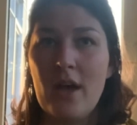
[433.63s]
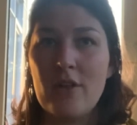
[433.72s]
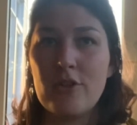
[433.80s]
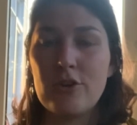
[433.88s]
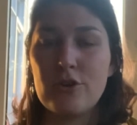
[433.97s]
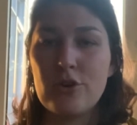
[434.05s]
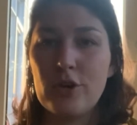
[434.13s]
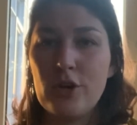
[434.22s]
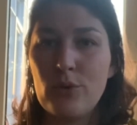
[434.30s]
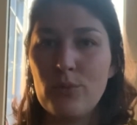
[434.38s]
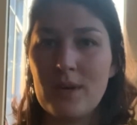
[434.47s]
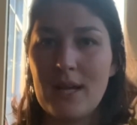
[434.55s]
the
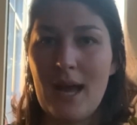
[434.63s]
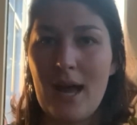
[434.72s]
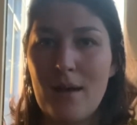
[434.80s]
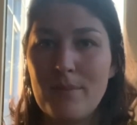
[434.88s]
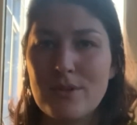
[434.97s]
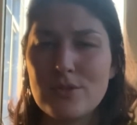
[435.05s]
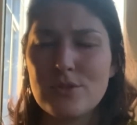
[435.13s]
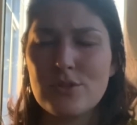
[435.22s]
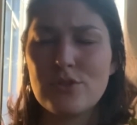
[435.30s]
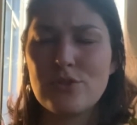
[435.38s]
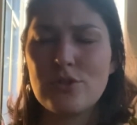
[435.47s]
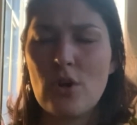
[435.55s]
neuro rehab is
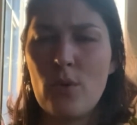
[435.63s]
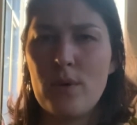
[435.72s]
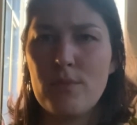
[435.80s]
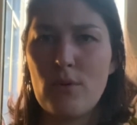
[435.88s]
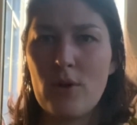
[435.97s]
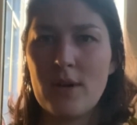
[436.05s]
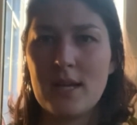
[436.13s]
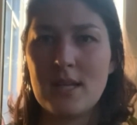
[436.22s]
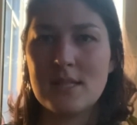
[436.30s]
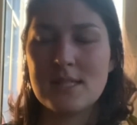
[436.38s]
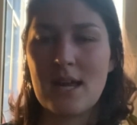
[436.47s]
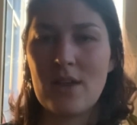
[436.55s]
so
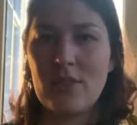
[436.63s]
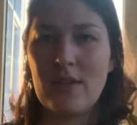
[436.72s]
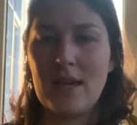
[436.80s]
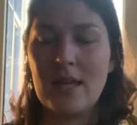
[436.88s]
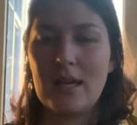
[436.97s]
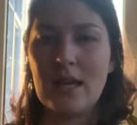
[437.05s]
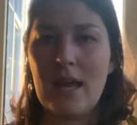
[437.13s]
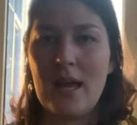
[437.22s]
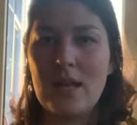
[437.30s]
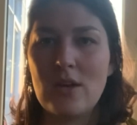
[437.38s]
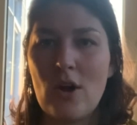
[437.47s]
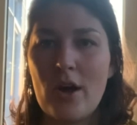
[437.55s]
important, I think,
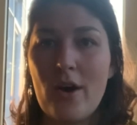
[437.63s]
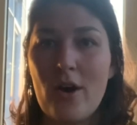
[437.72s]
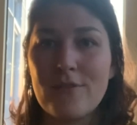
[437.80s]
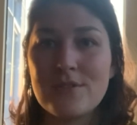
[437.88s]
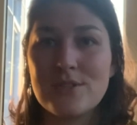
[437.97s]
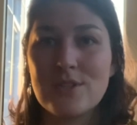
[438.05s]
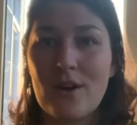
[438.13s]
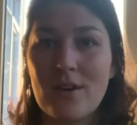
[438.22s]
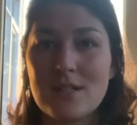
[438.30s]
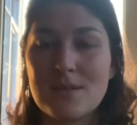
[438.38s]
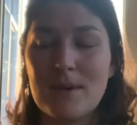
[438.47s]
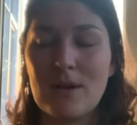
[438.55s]
and not often
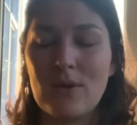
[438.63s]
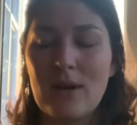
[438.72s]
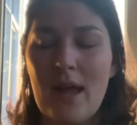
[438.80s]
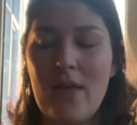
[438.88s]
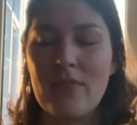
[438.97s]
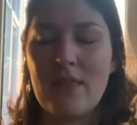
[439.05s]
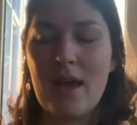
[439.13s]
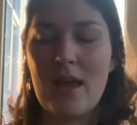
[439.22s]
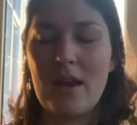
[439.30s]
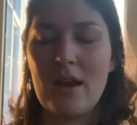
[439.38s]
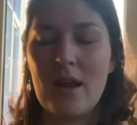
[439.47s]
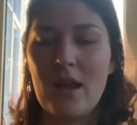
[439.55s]
talked about. And
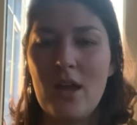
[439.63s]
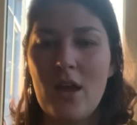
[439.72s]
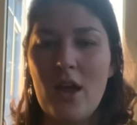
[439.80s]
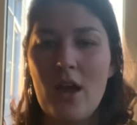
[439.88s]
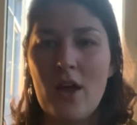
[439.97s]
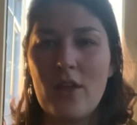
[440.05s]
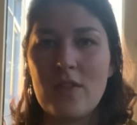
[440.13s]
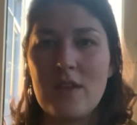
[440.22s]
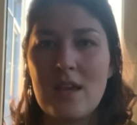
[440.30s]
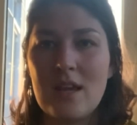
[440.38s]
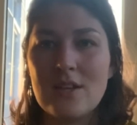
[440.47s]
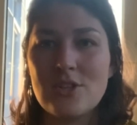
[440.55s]
then
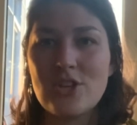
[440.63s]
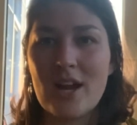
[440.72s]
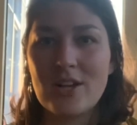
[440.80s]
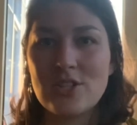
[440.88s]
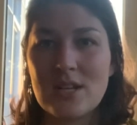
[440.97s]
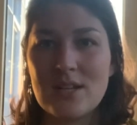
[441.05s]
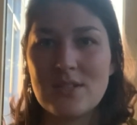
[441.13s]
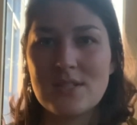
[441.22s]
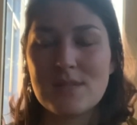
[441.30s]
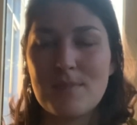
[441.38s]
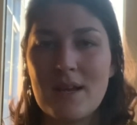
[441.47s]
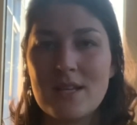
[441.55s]
the
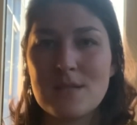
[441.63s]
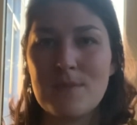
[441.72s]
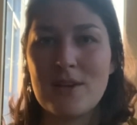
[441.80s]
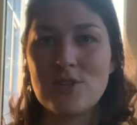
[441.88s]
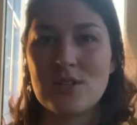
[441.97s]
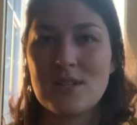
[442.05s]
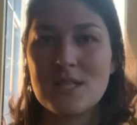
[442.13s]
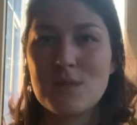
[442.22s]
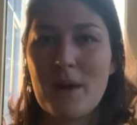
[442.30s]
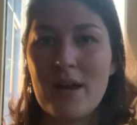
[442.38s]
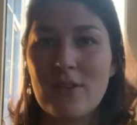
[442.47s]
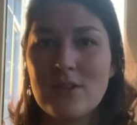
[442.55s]
injections, my specialized
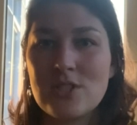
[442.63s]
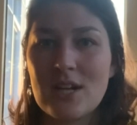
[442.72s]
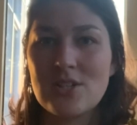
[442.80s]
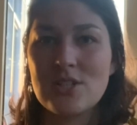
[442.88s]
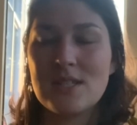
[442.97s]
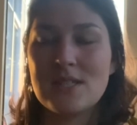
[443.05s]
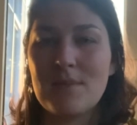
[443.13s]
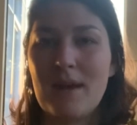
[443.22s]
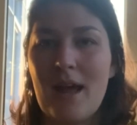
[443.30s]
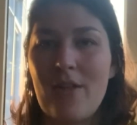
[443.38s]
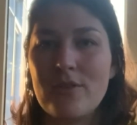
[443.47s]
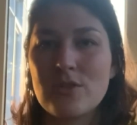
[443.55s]
spinal injections and my
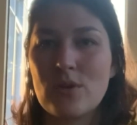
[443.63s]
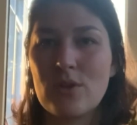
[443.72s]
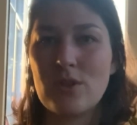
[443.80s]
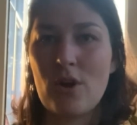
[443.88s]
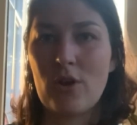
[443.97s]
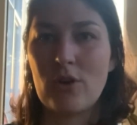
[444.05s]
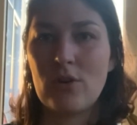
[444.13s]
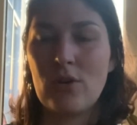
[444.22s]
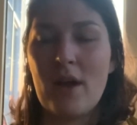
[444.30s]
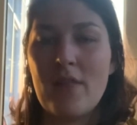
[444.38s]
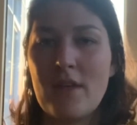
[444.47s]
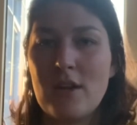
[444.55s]
atlas
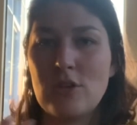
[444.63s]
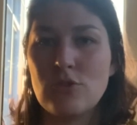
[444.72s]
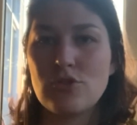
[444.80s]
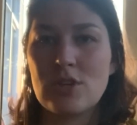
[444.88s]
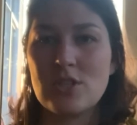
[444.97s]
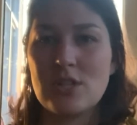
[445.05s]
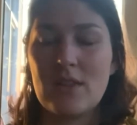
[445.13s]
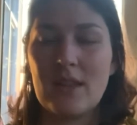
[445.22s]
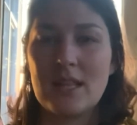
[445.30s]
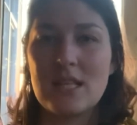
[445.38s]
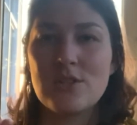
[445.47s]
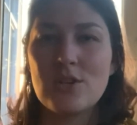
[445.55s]
orthogonal, and then nutrition,
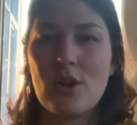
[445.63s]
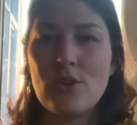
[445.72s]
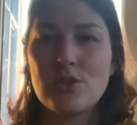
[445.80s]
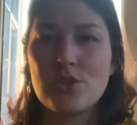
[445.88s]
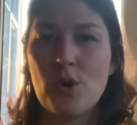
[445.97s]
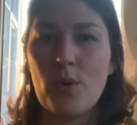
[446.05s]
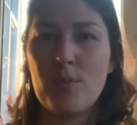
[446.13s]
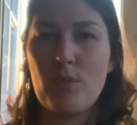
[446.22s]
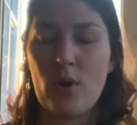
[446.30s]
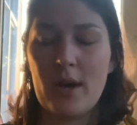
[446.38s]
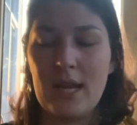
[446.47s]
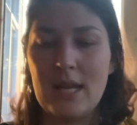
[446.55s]
like these are all so
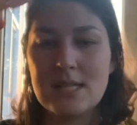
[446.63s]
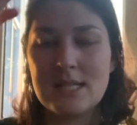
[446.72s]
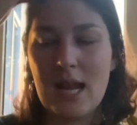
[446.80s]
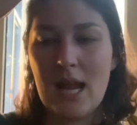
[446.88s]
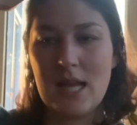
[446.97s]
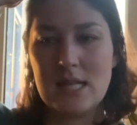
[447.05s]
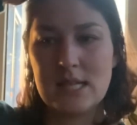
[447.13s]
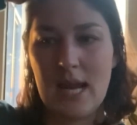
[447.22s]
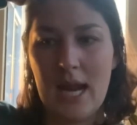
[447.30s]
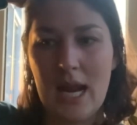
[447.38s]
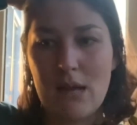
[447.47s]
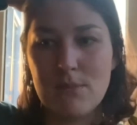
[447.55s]
important, and I
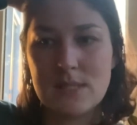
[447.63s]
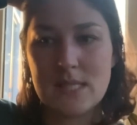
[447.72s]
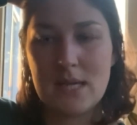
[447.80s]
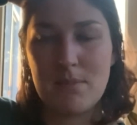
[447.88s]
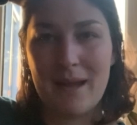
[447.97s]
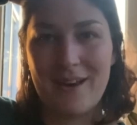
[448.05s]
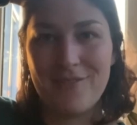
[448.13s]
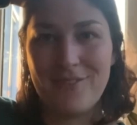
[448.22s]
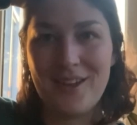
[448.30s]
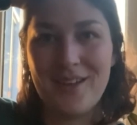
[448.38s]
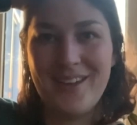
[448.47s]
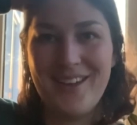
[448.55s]
am seeing benefit